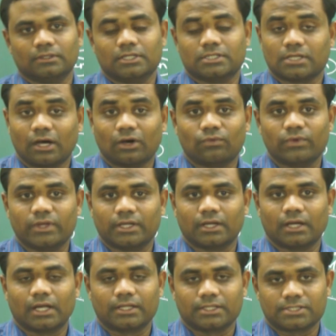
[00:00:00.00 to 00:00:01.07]
Is how we
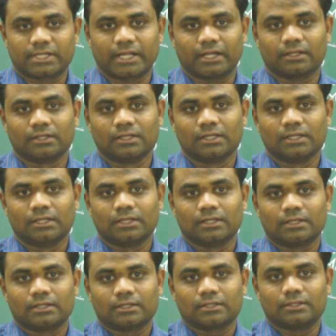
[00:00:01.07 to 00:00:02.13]
understand
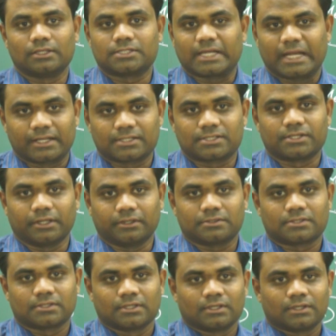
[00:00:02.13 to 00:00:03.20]
the
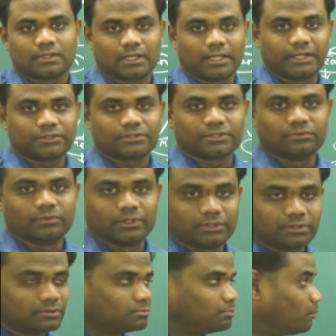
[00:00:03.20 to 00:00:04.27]
statistics connected with
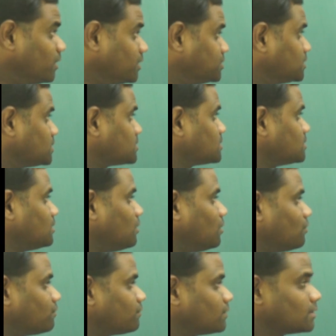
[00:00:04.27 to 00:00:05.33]
measures
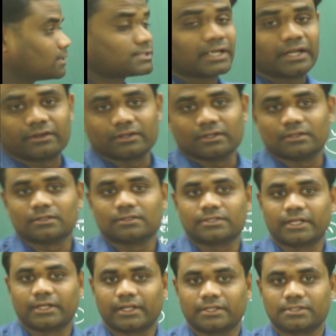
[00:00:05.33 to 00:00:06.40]
of central
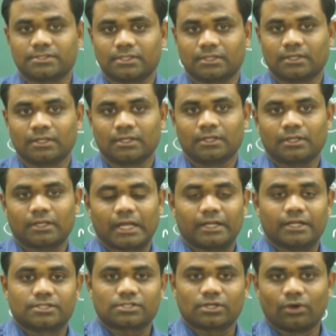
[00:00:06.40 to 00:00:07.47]
tendency and
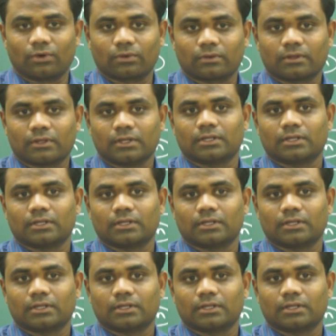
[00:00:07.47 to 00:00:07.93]
its own